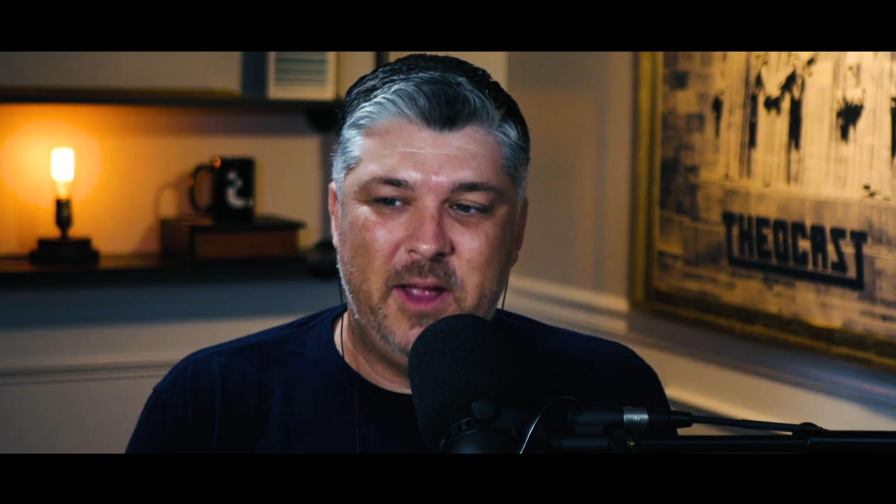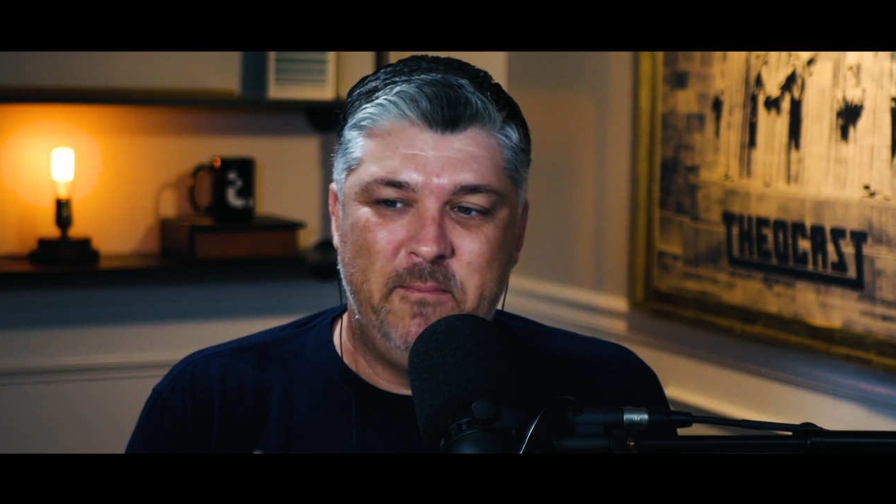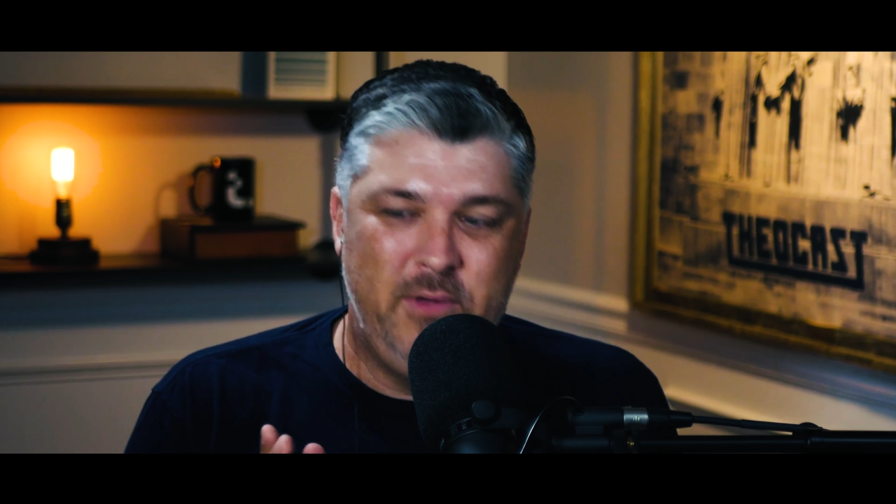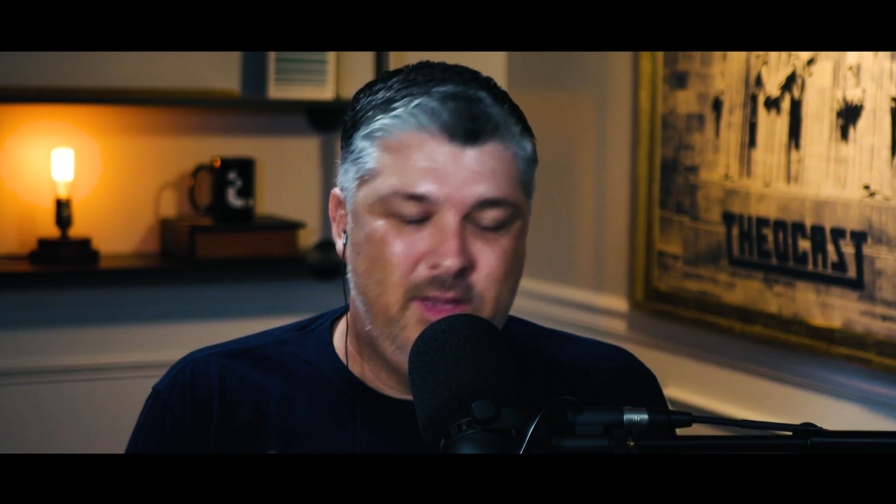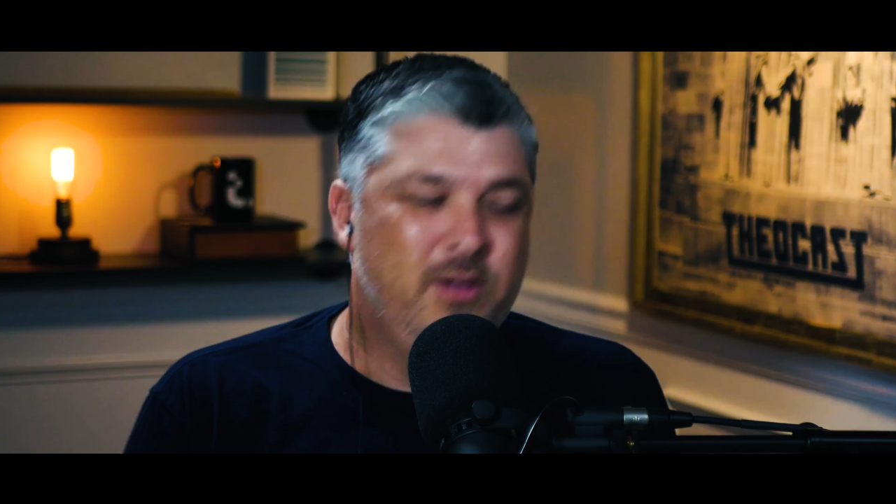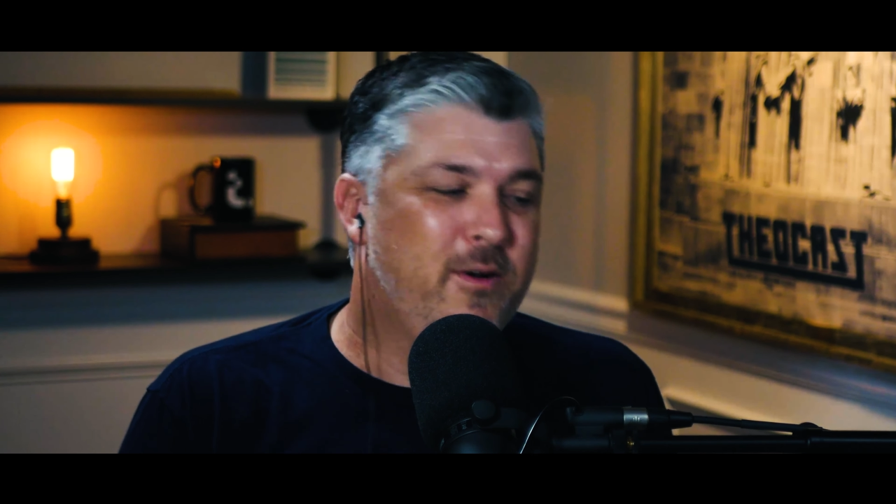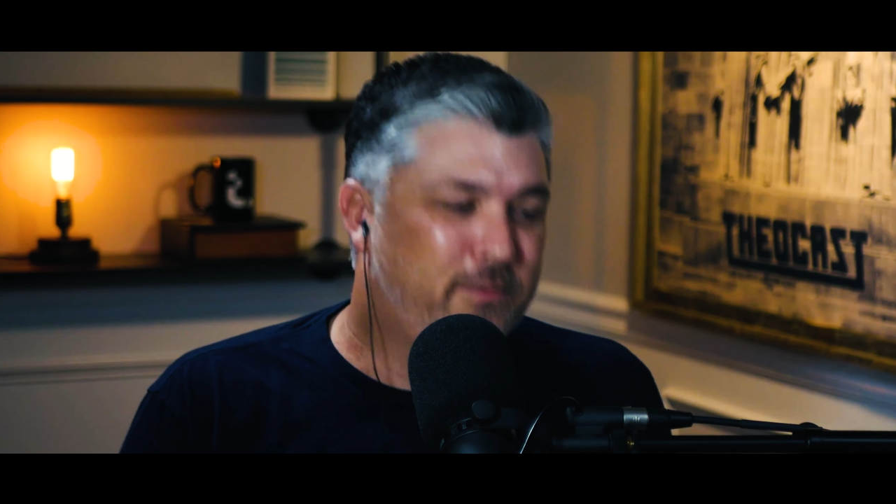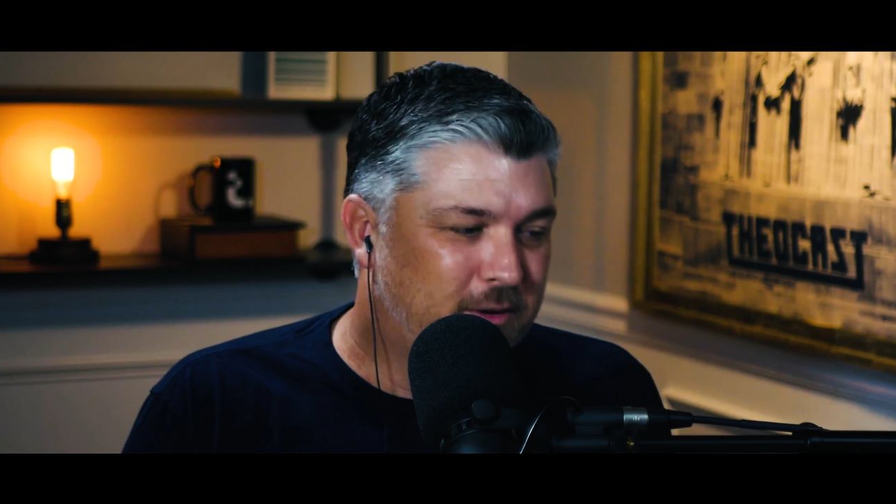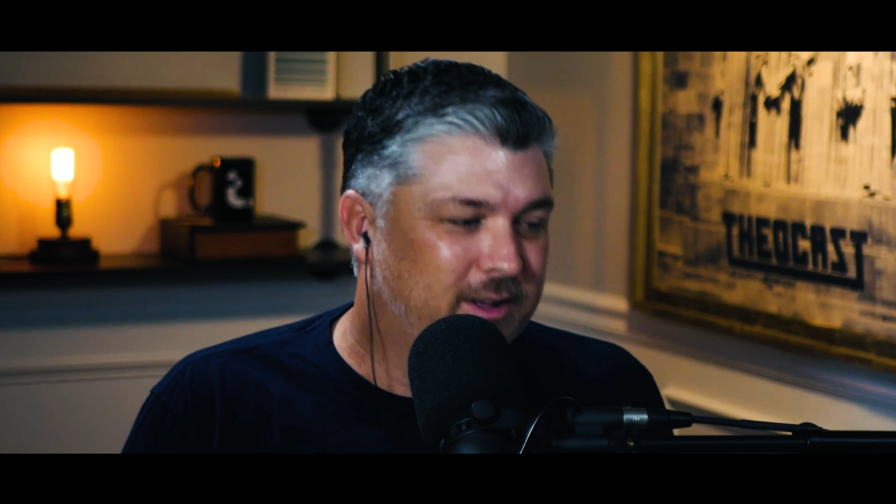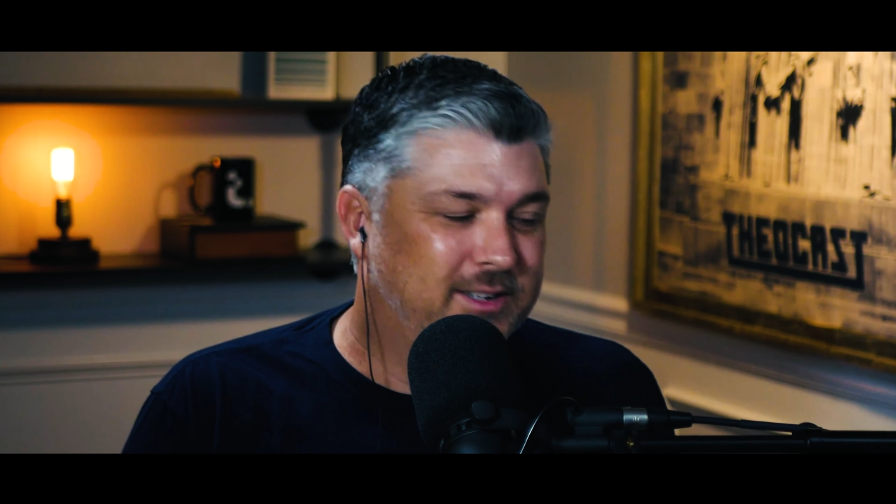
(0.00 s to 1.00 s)
a
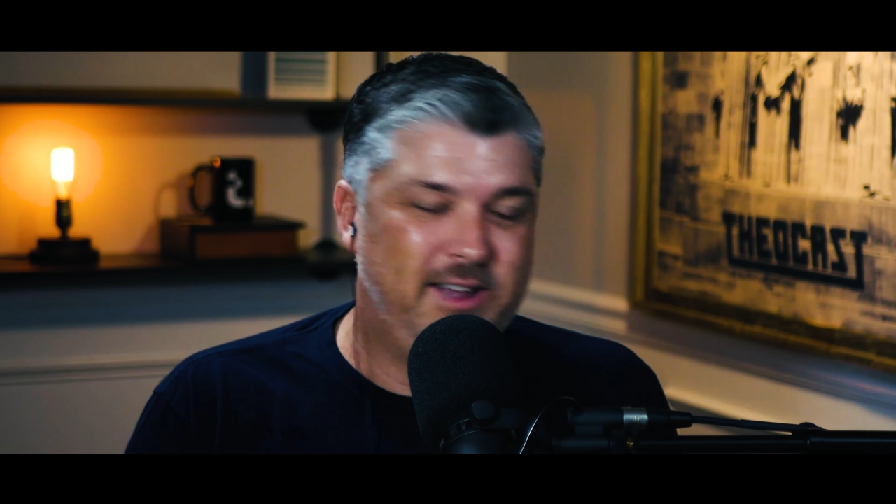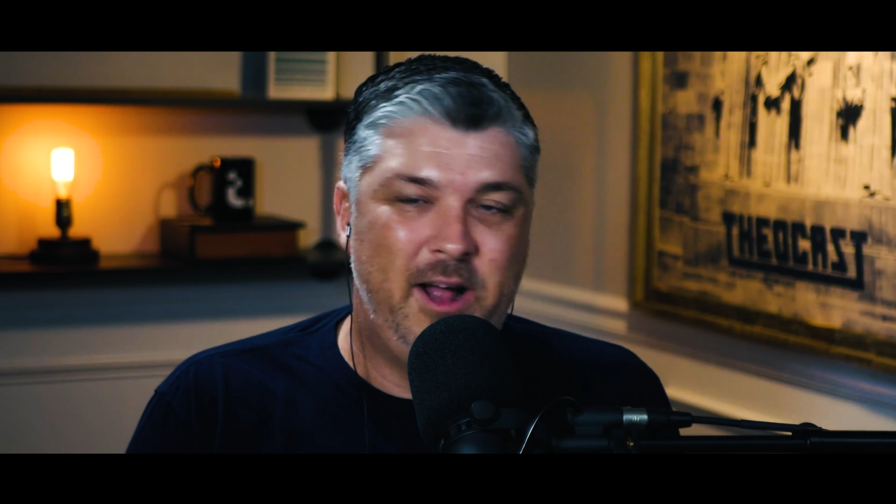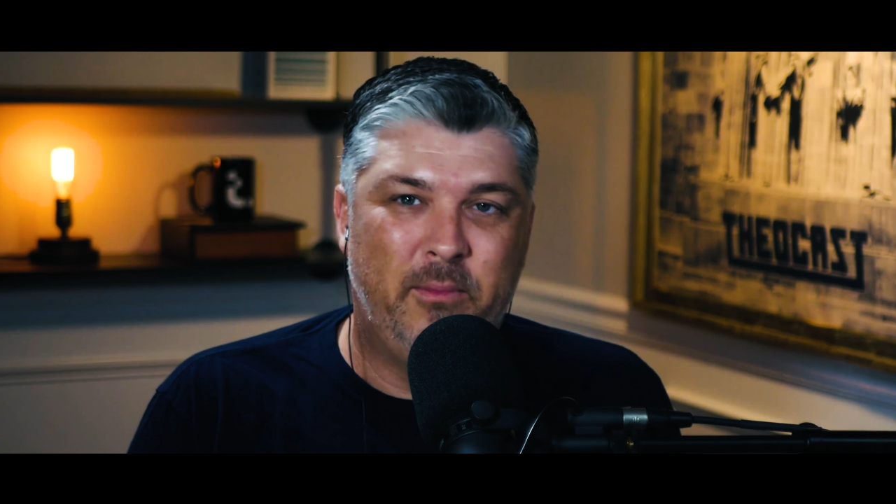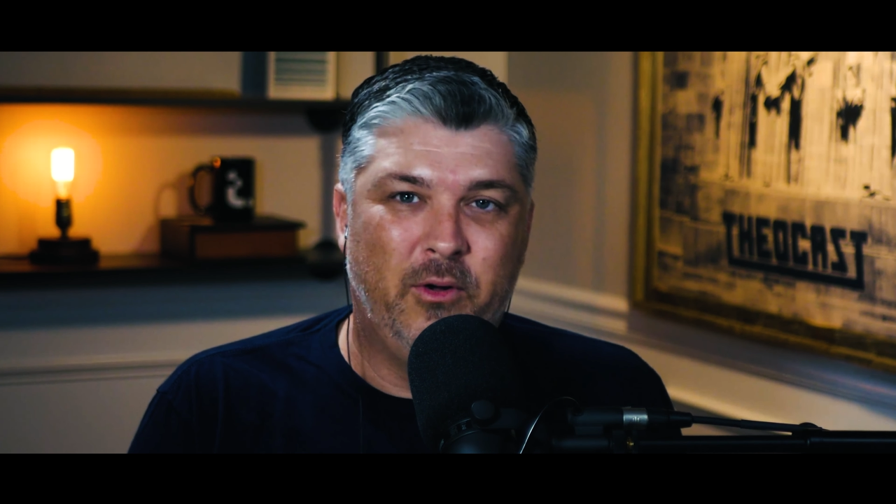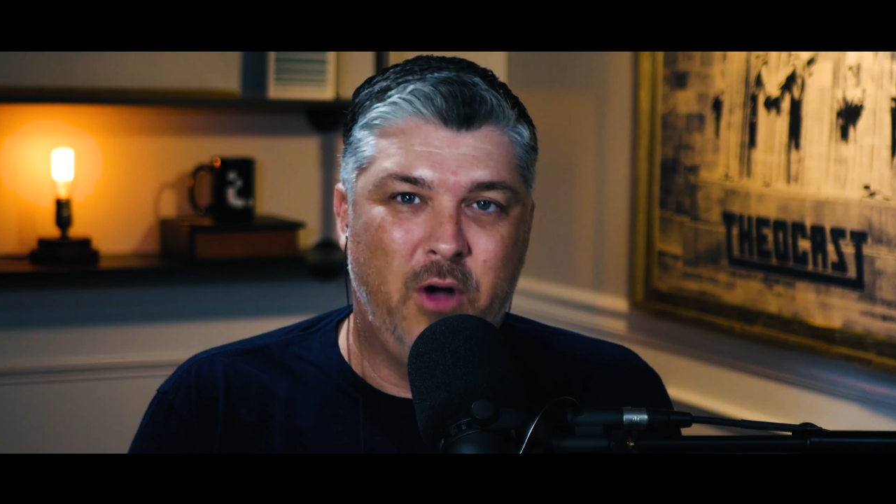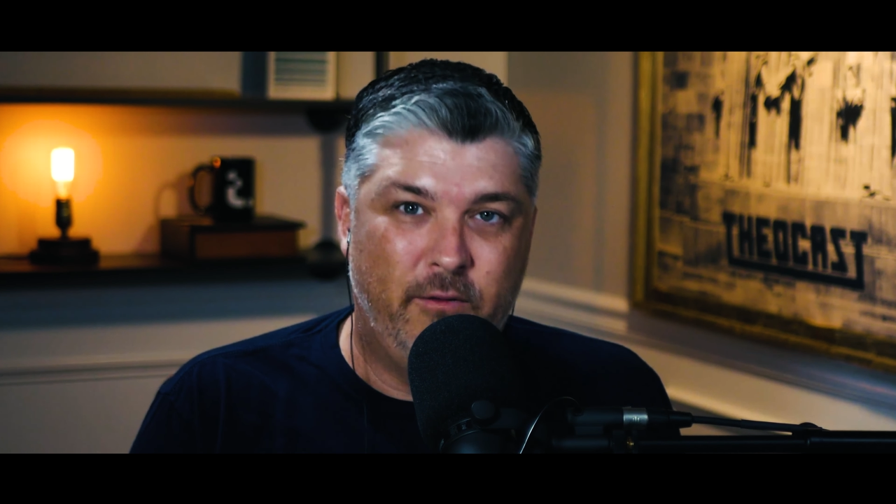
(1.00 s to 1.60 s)
beautiful example